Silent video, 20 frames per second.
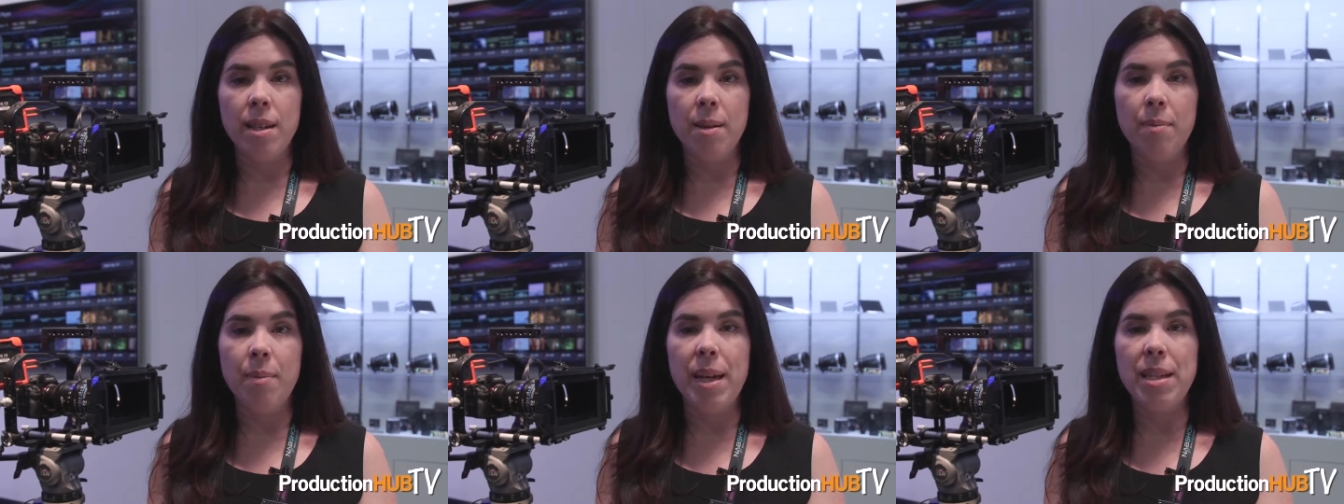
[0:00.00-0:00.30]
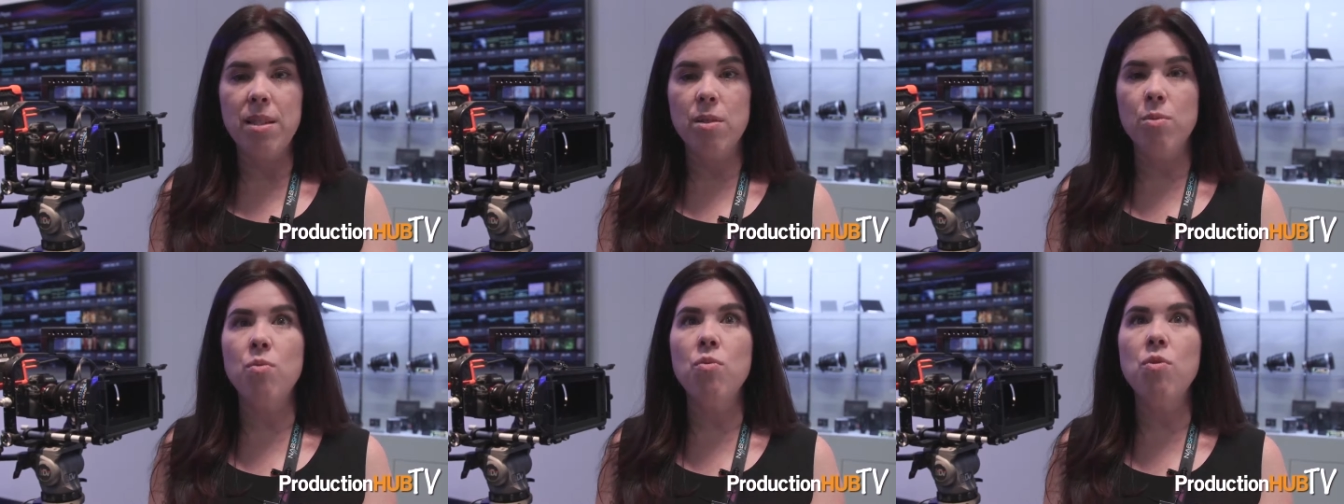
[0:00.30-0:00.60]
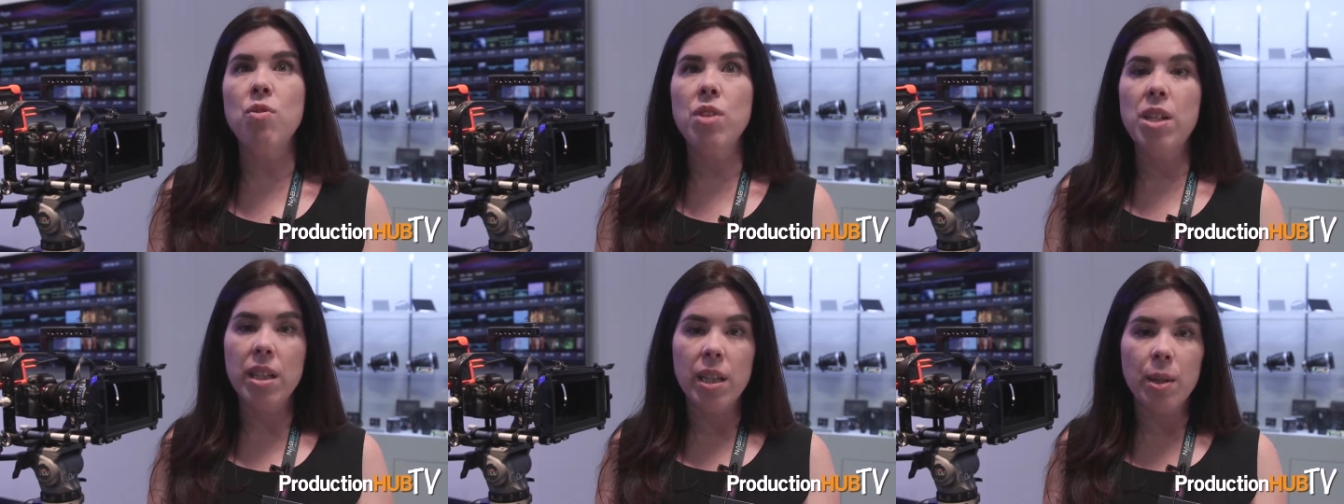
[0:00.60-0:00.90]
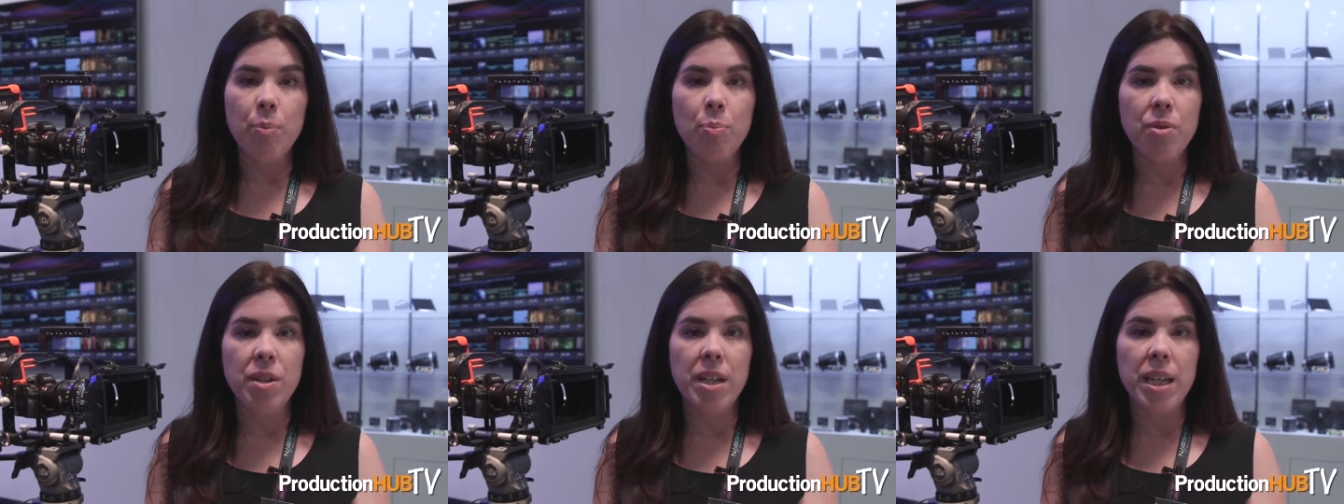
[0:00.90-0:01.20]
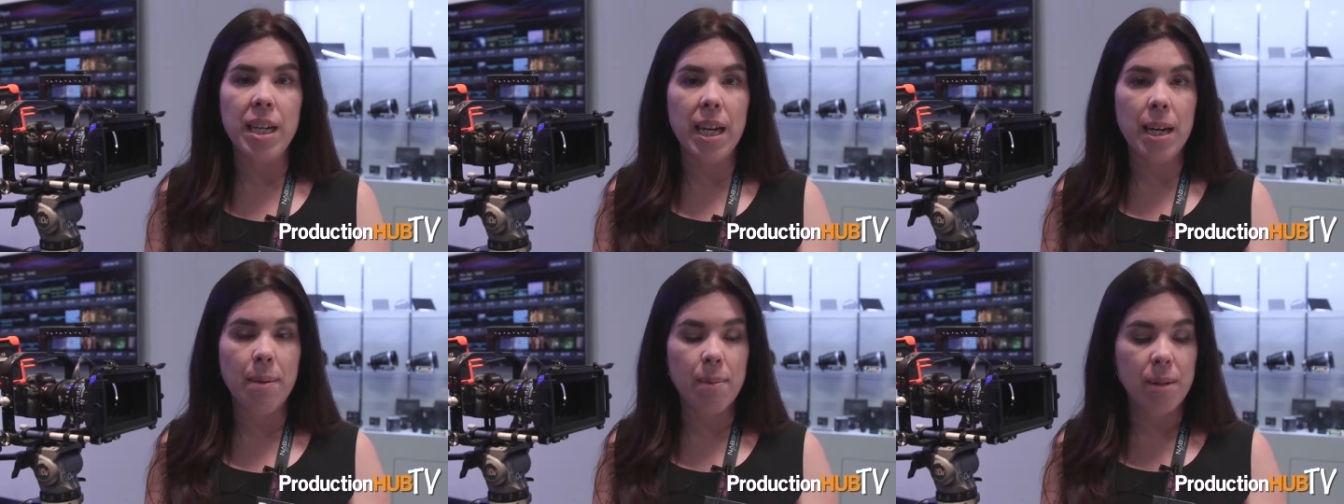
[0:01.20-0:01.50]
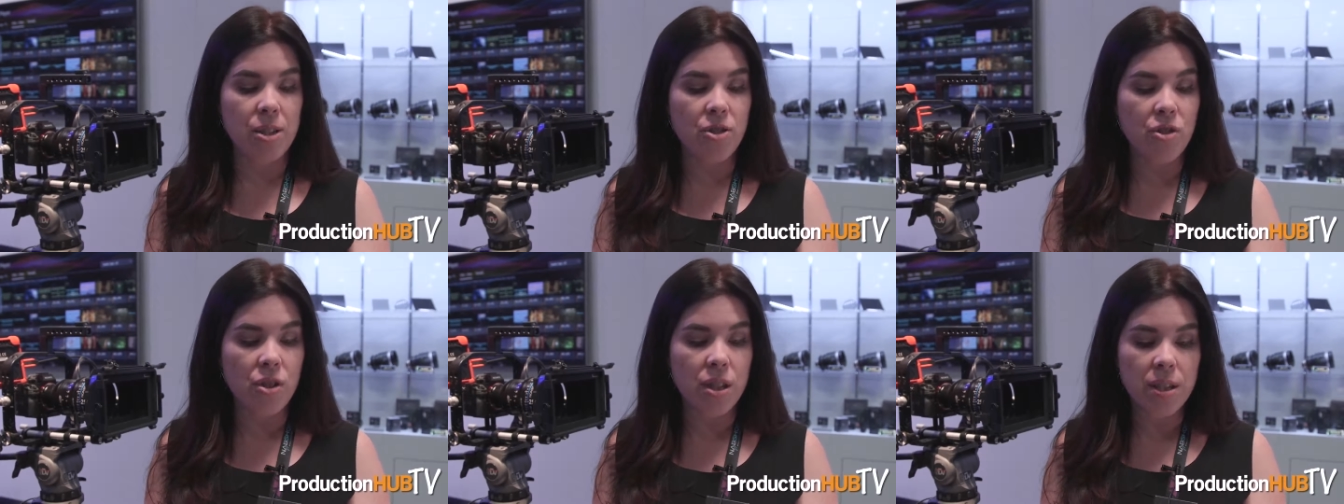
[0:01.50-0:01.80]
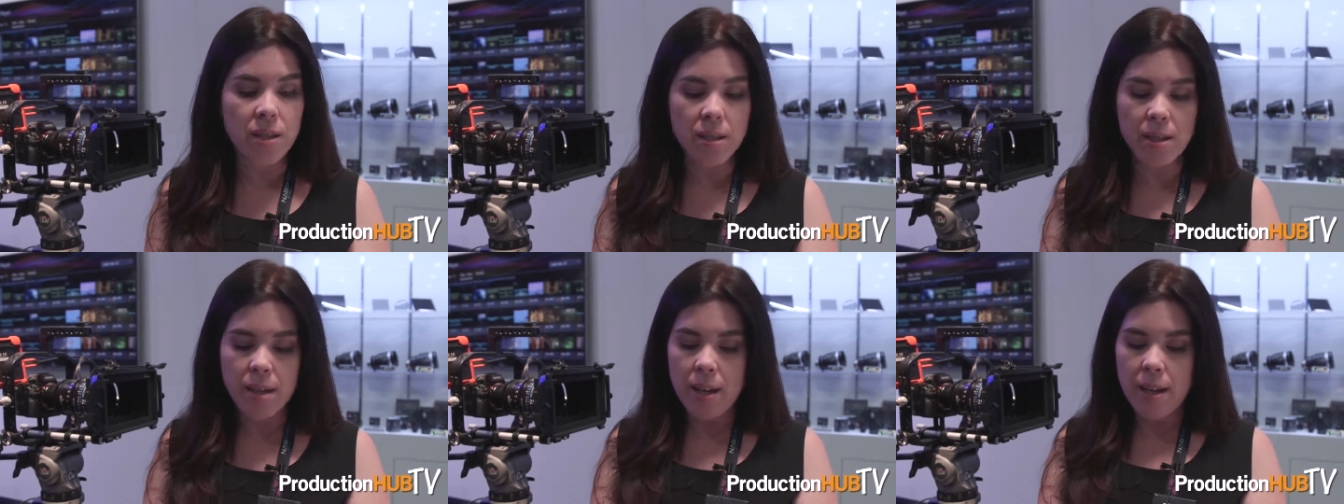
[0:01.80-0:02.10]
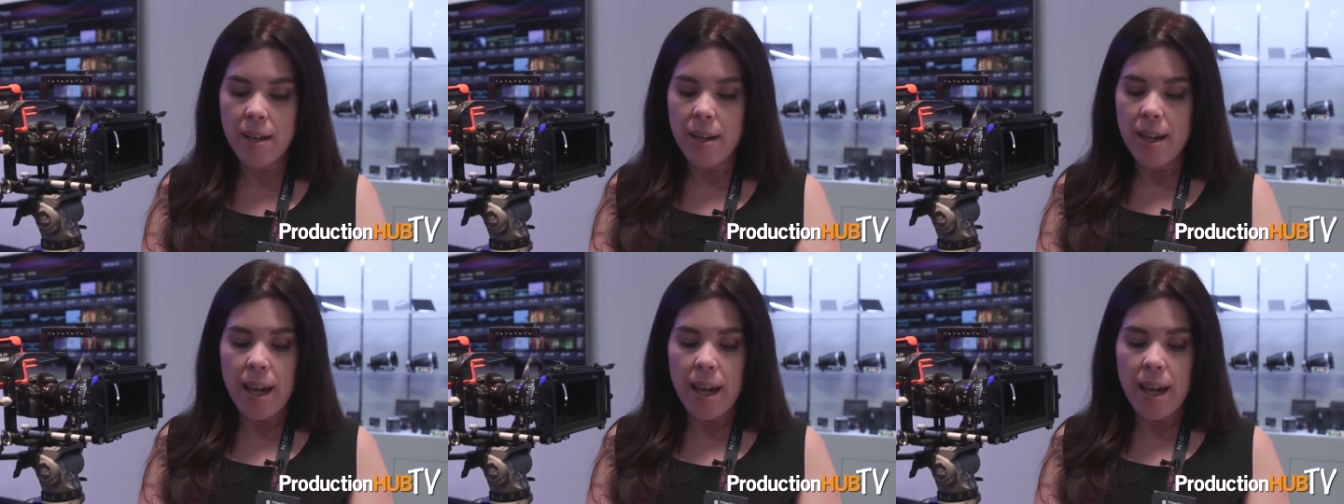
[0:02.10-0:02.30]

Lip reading: and it makes some really pretty images.